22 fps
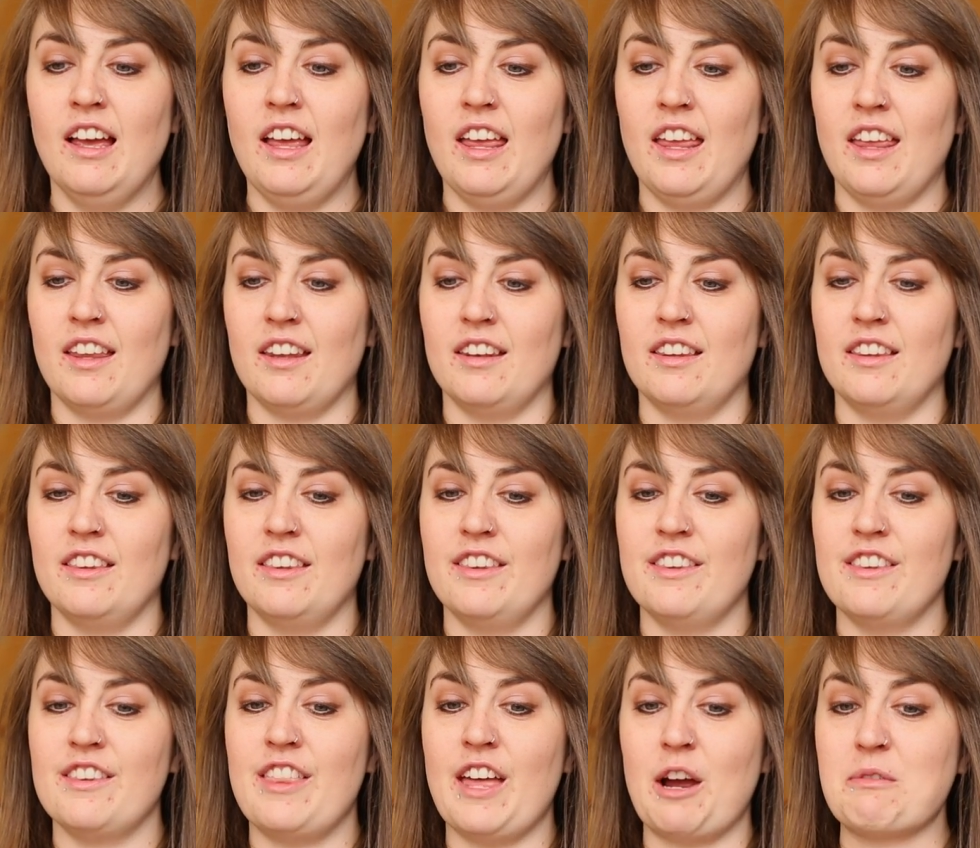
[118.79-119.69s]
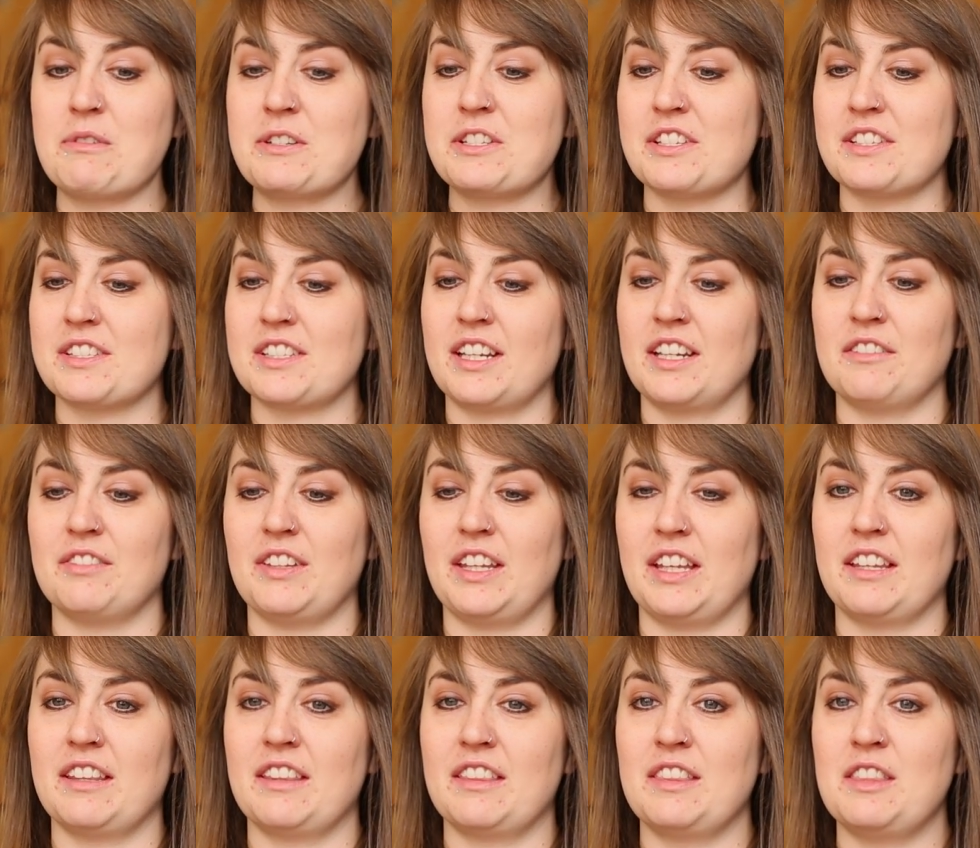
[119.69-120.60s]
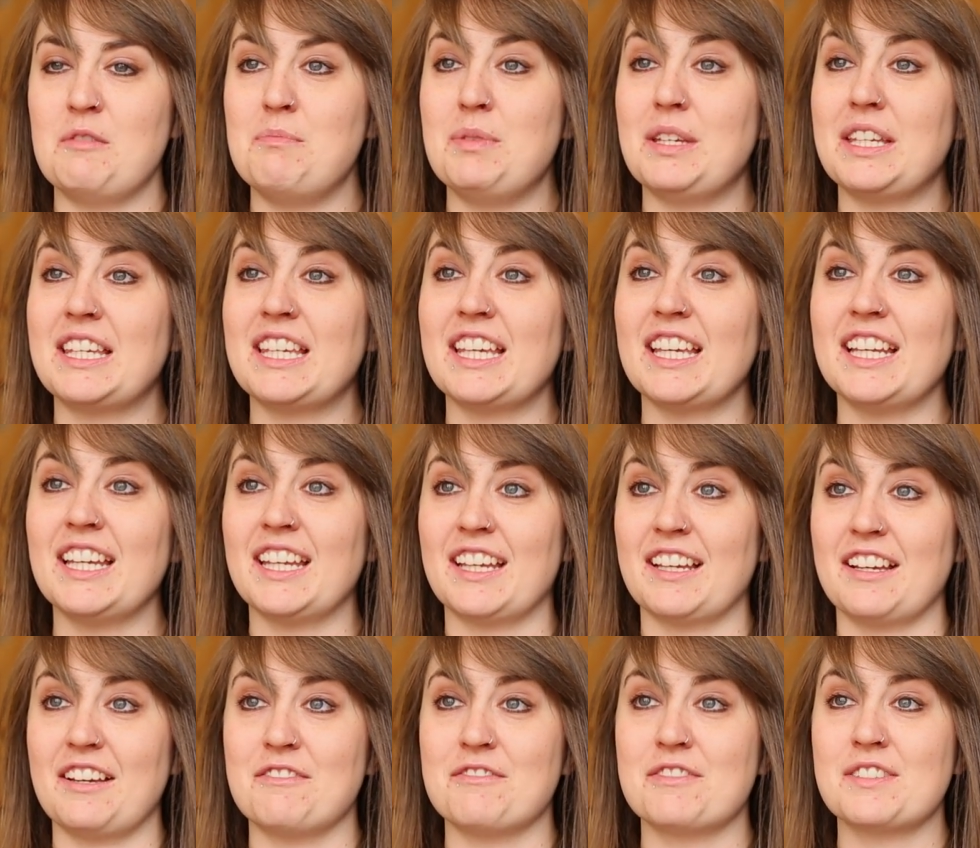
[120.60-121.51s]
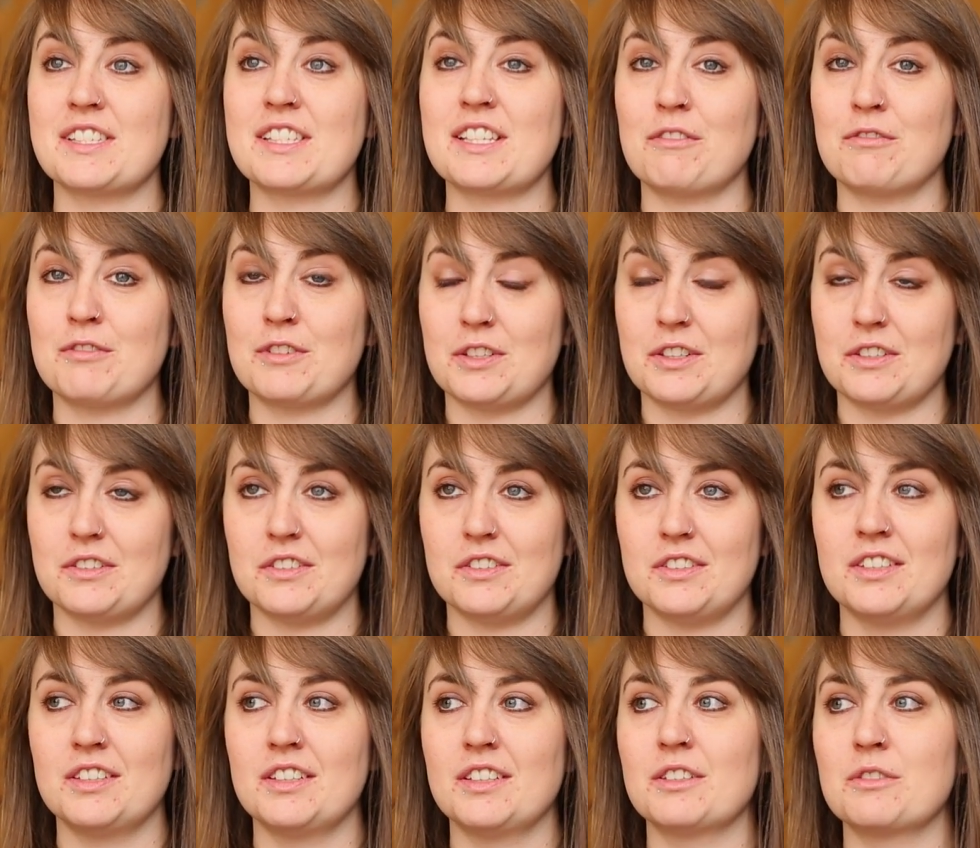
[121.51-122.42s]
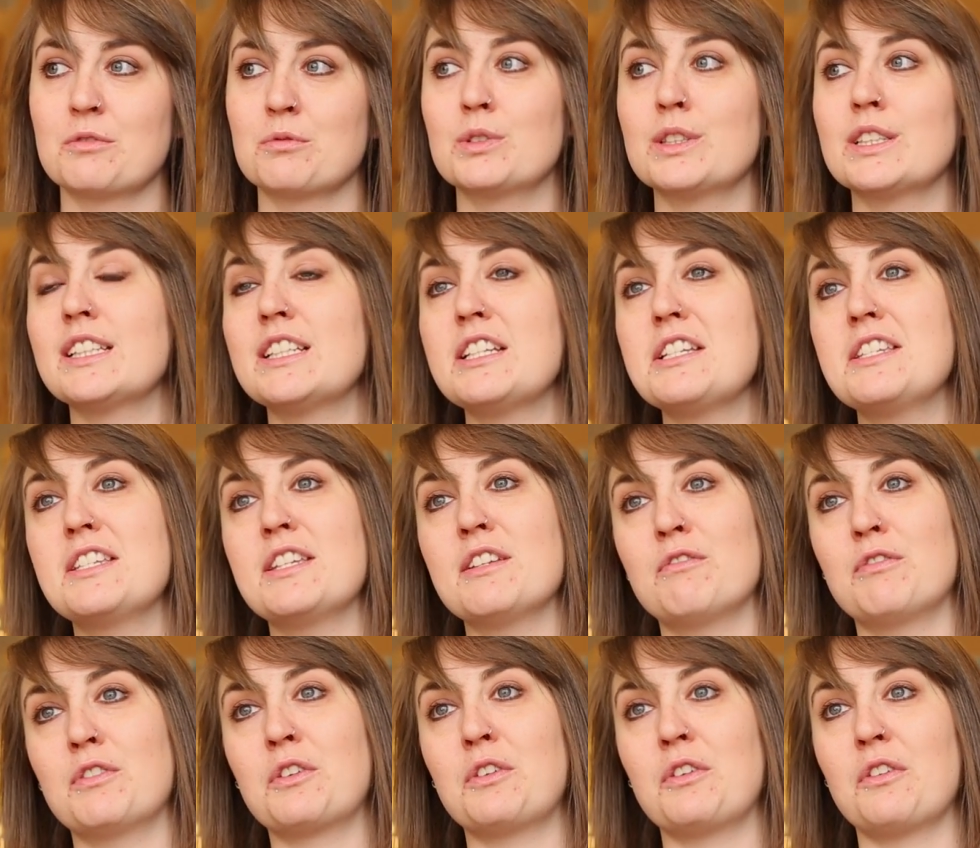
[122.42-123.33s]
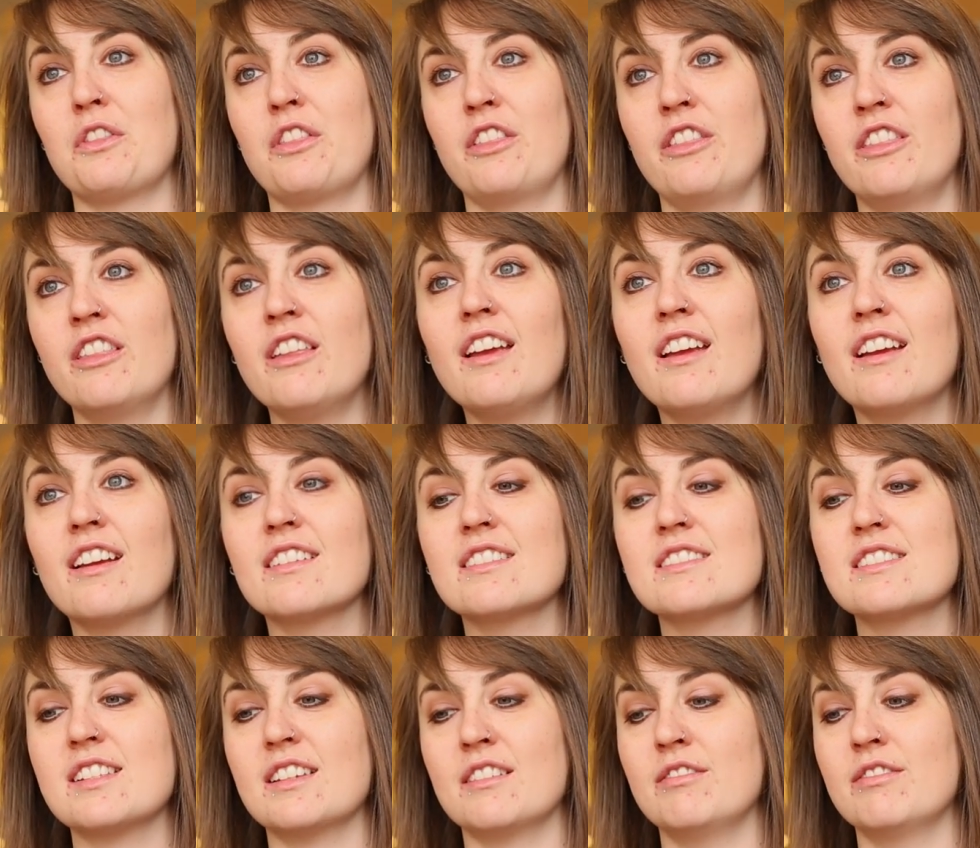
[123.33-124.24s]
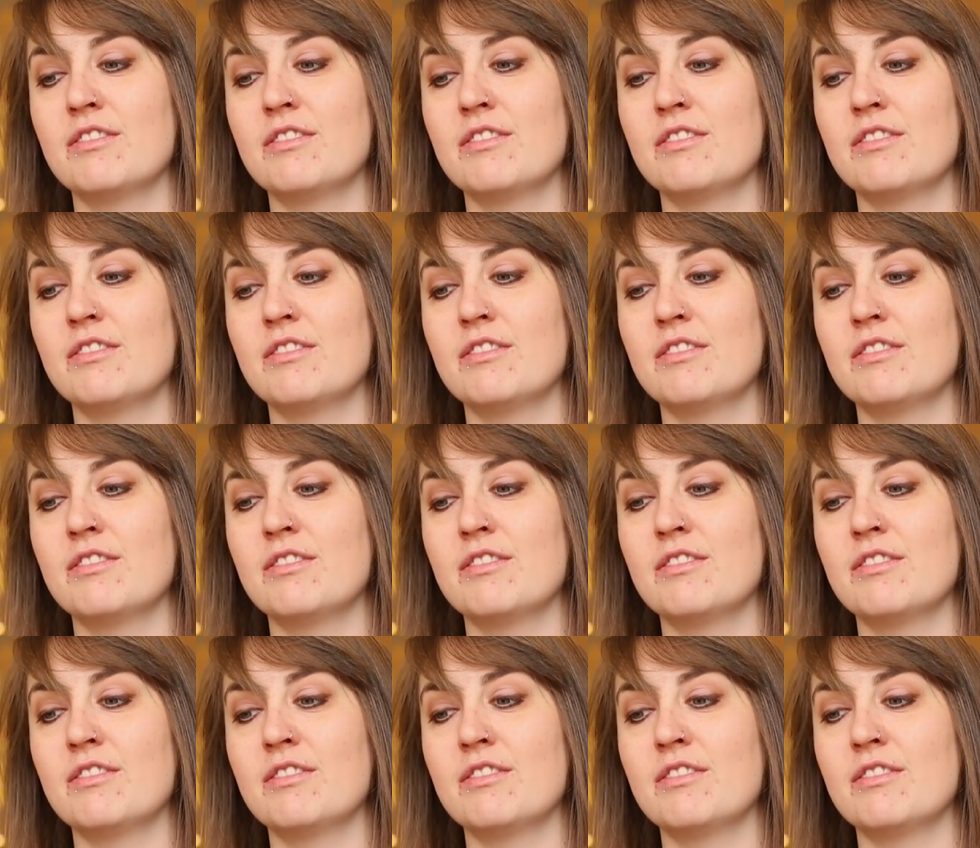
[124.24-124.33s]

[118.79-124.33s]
and that was just kind of like the beginning of several really difficult things